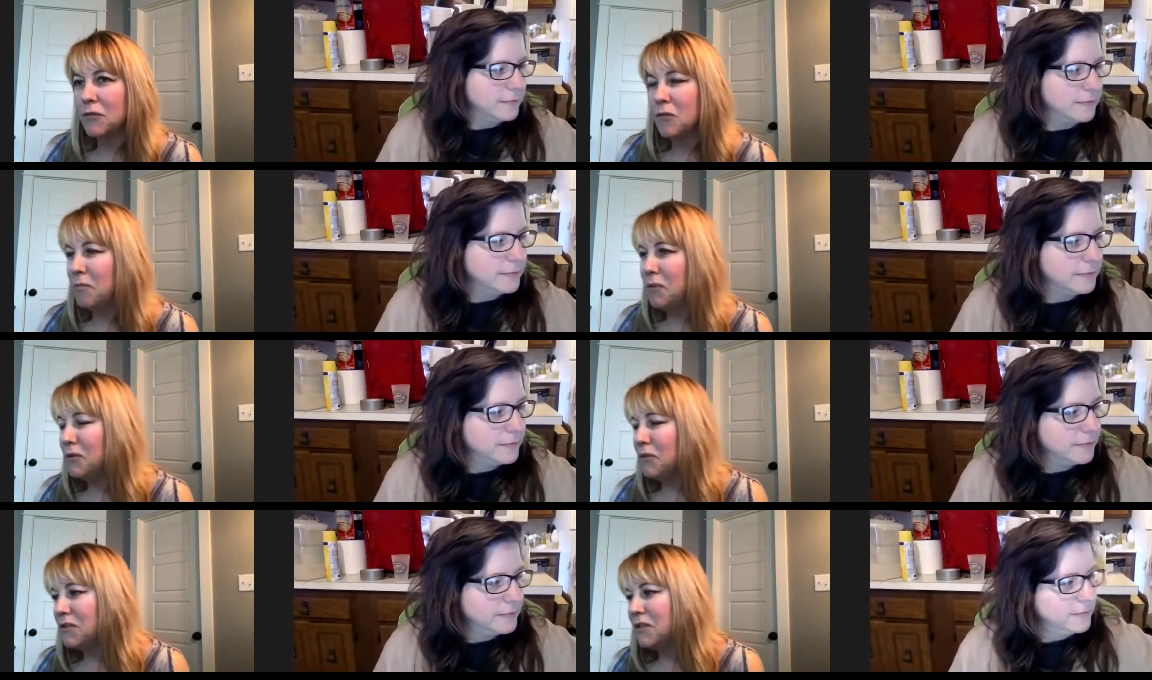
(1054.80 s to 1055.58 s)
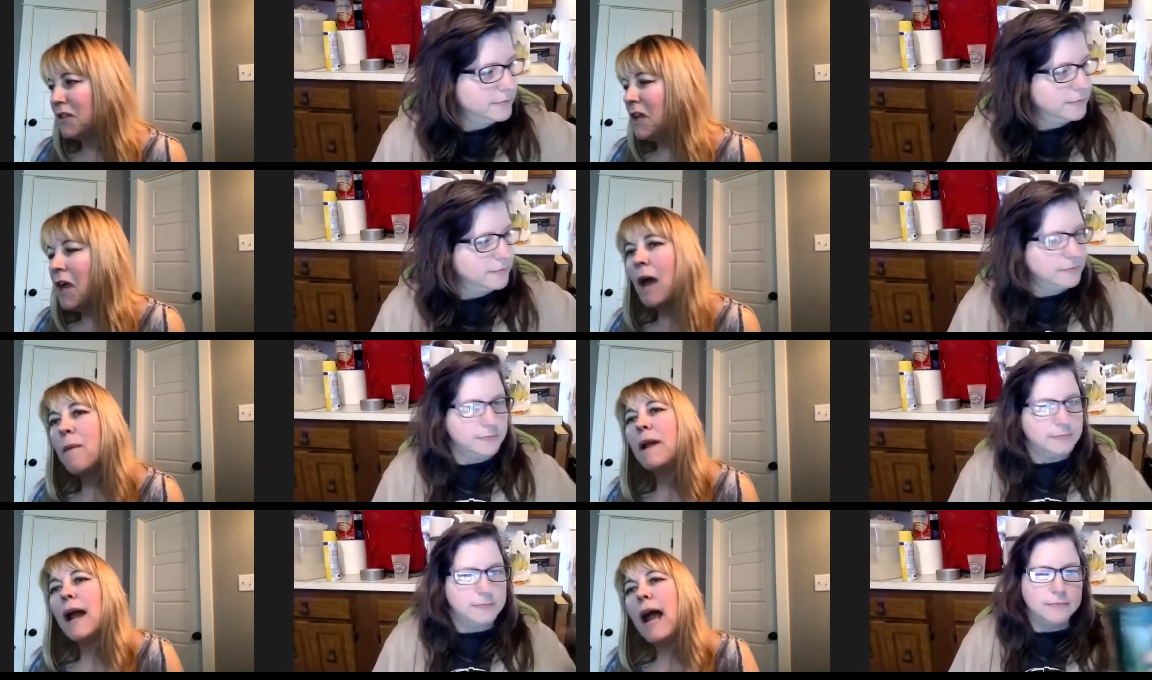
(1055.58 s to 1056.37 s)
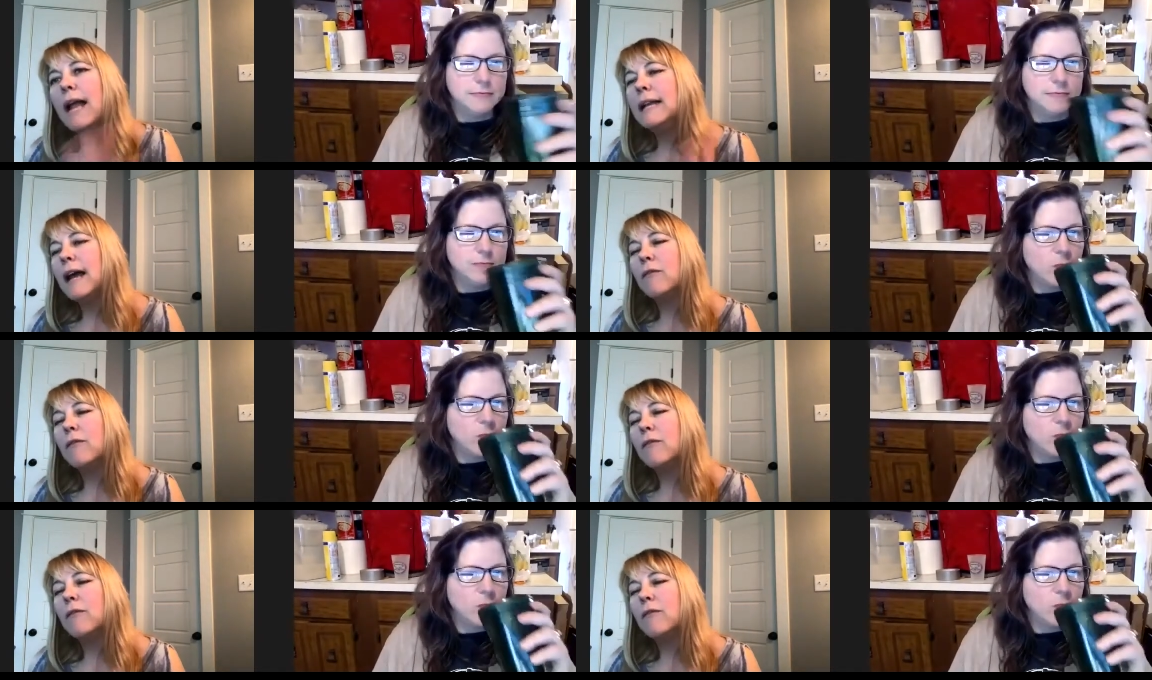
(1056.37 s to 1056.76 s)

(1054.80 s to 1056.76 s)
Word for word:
Speaker 1: abuse. But I never